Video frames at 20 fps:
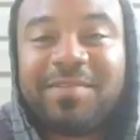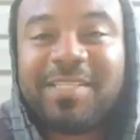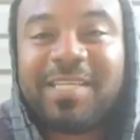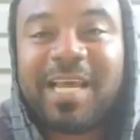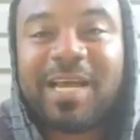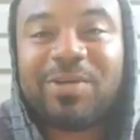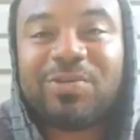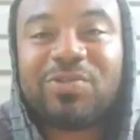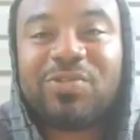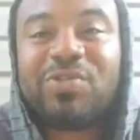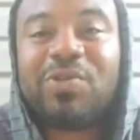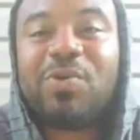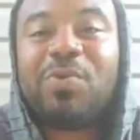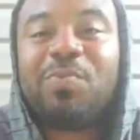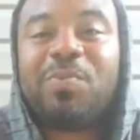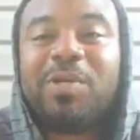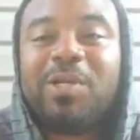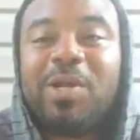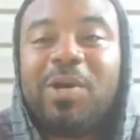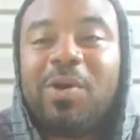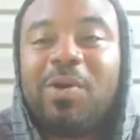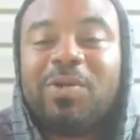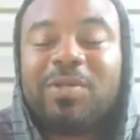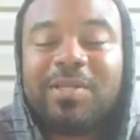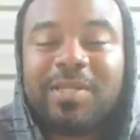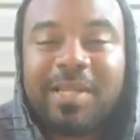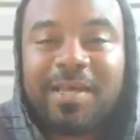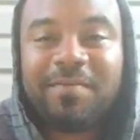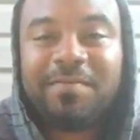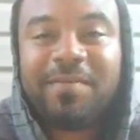of his house. So my dog
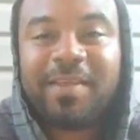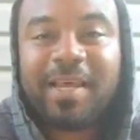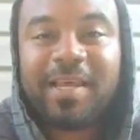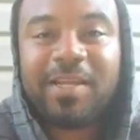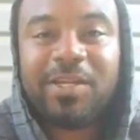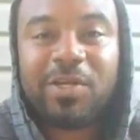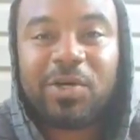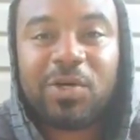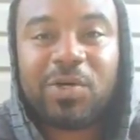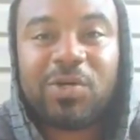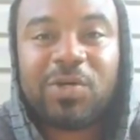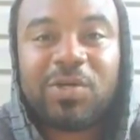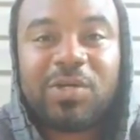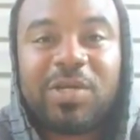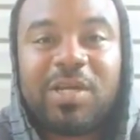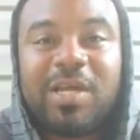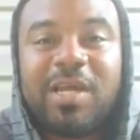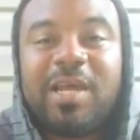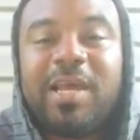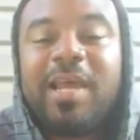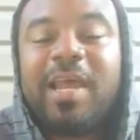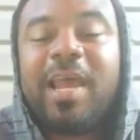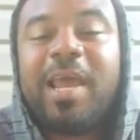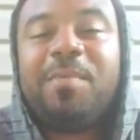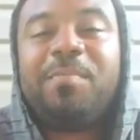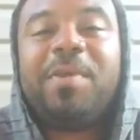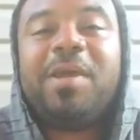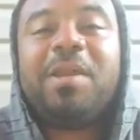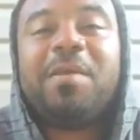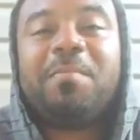left that dog
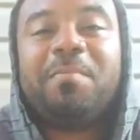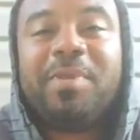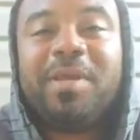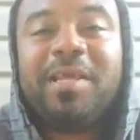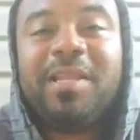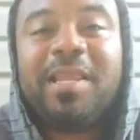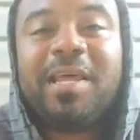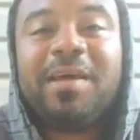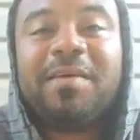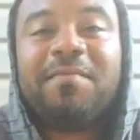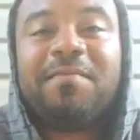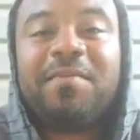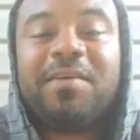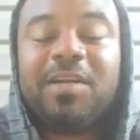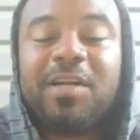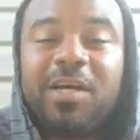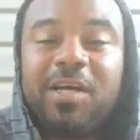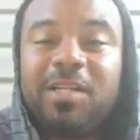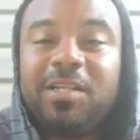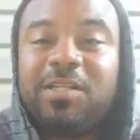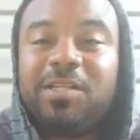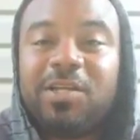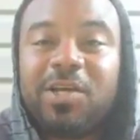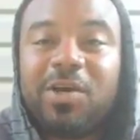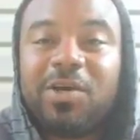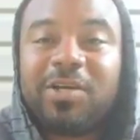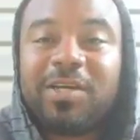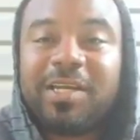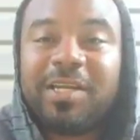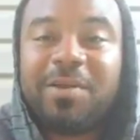and made a beeline for the other
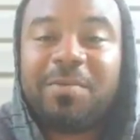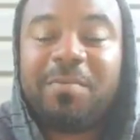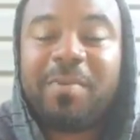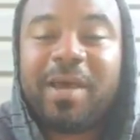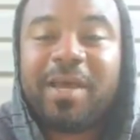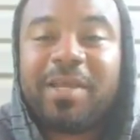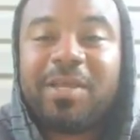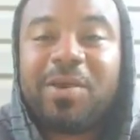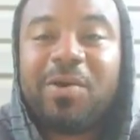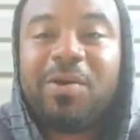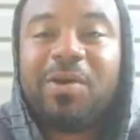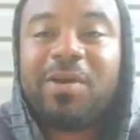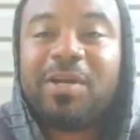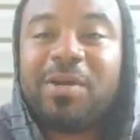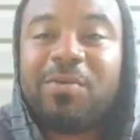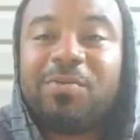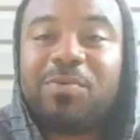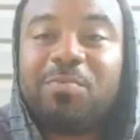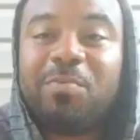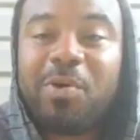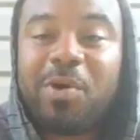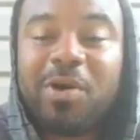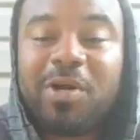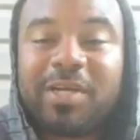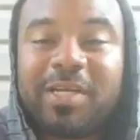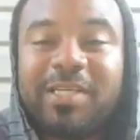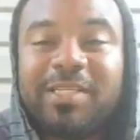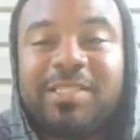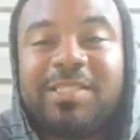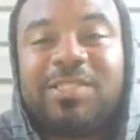dog in the backyard that was
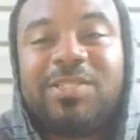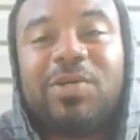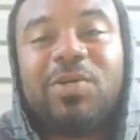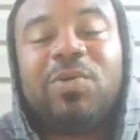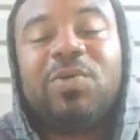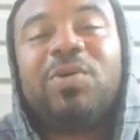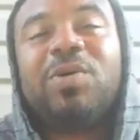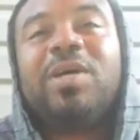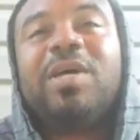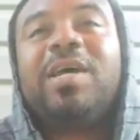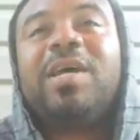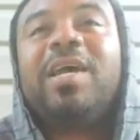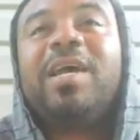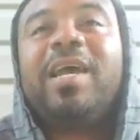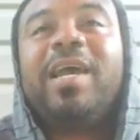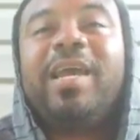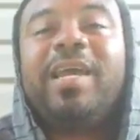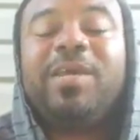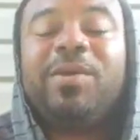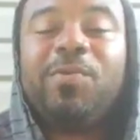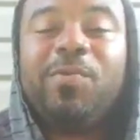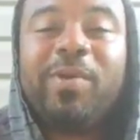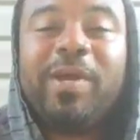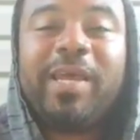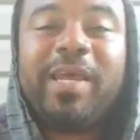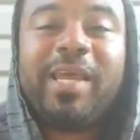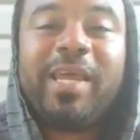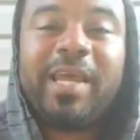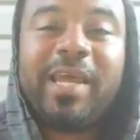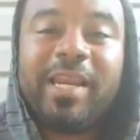barking. So he
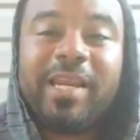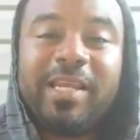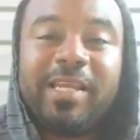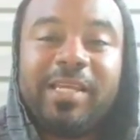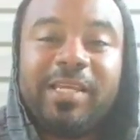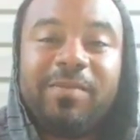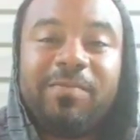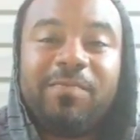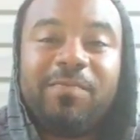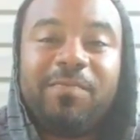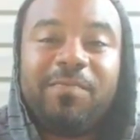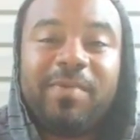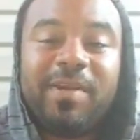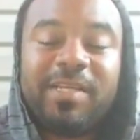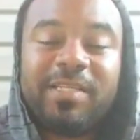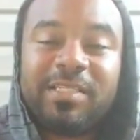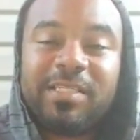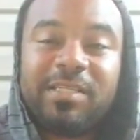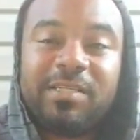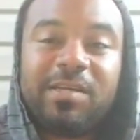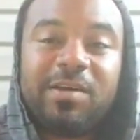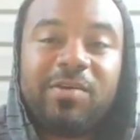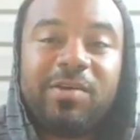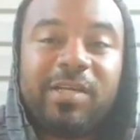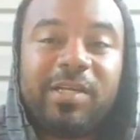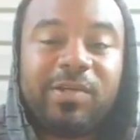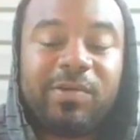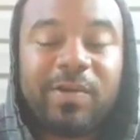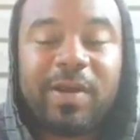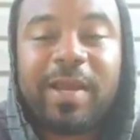went, and next thing you know,
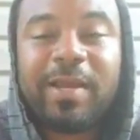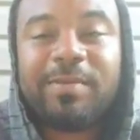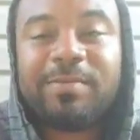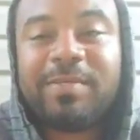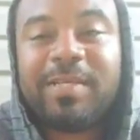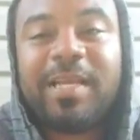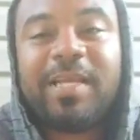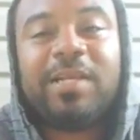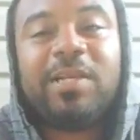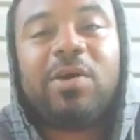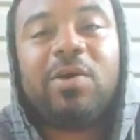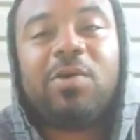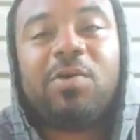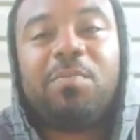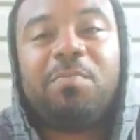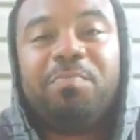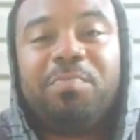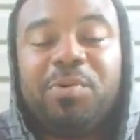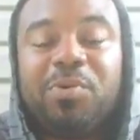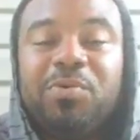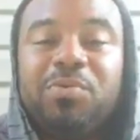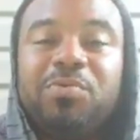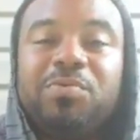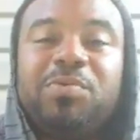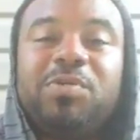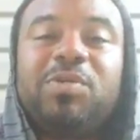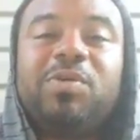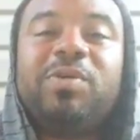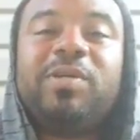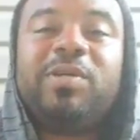he grabs that dog. Boom.
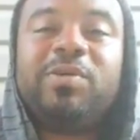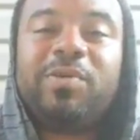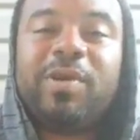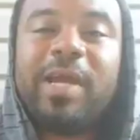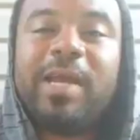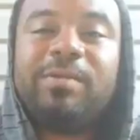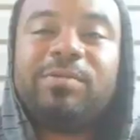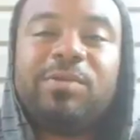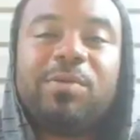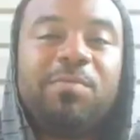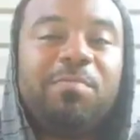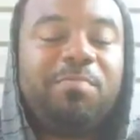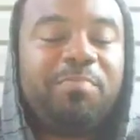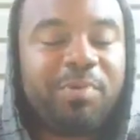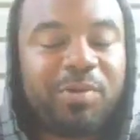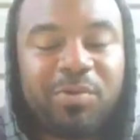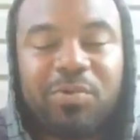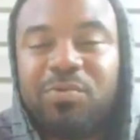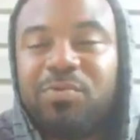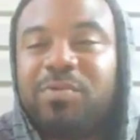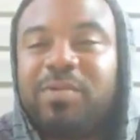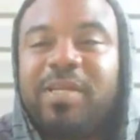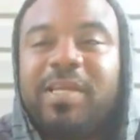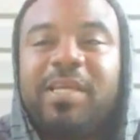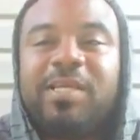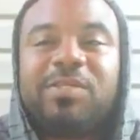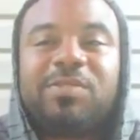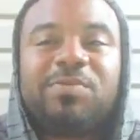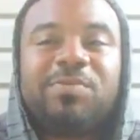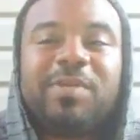So he grabs him. Boom. He
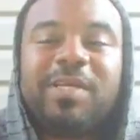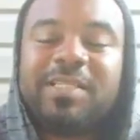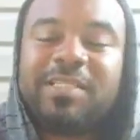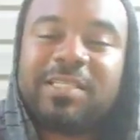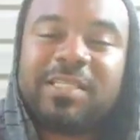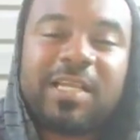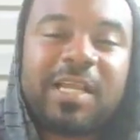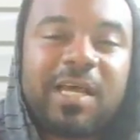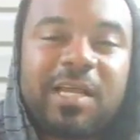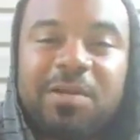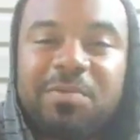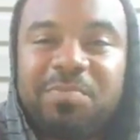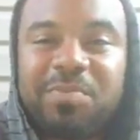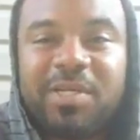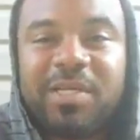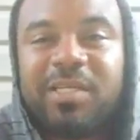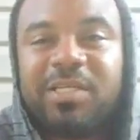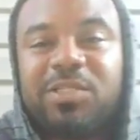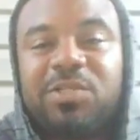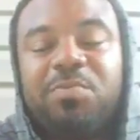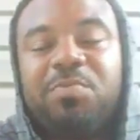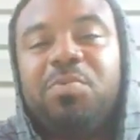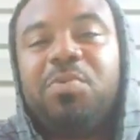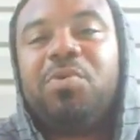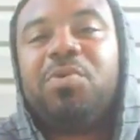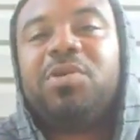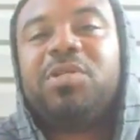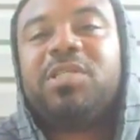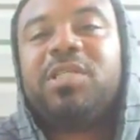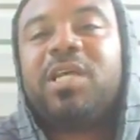hits him. They slide up against the
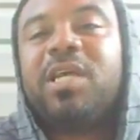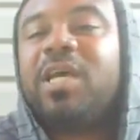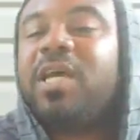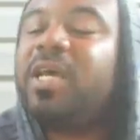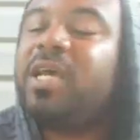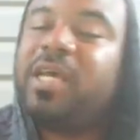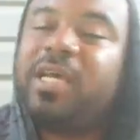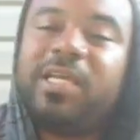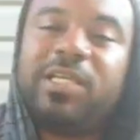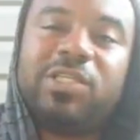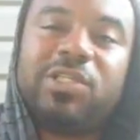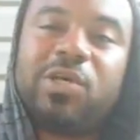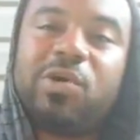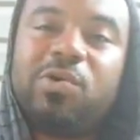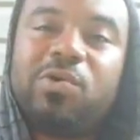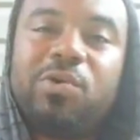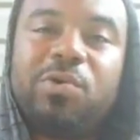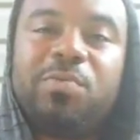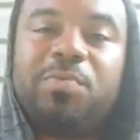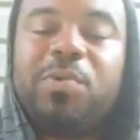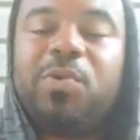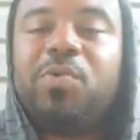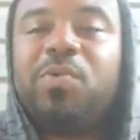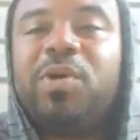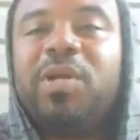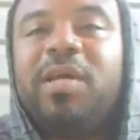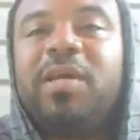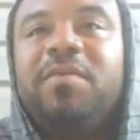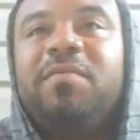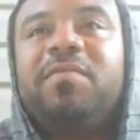porch. He's on him or
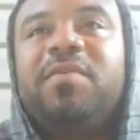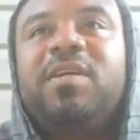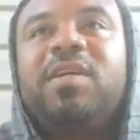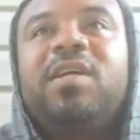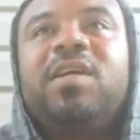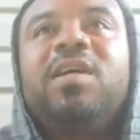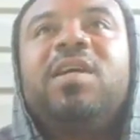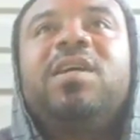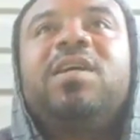whatever.